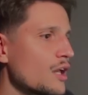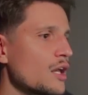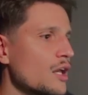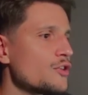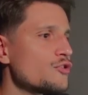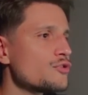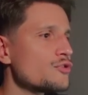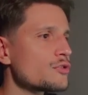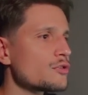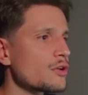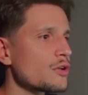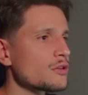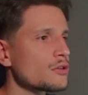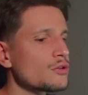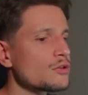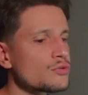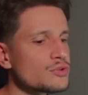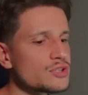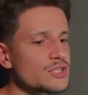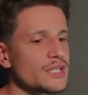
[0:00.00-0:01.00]
and you're not
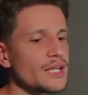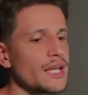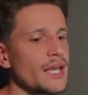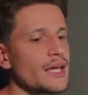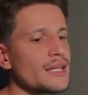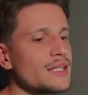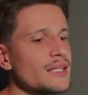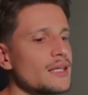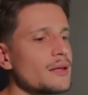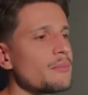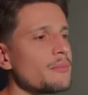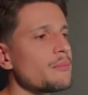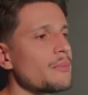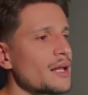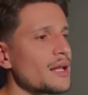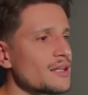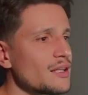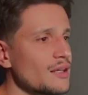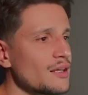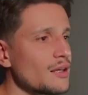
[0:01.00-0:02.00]
losing any
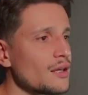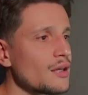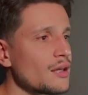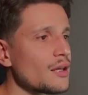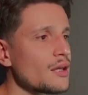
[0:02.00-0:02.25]
money.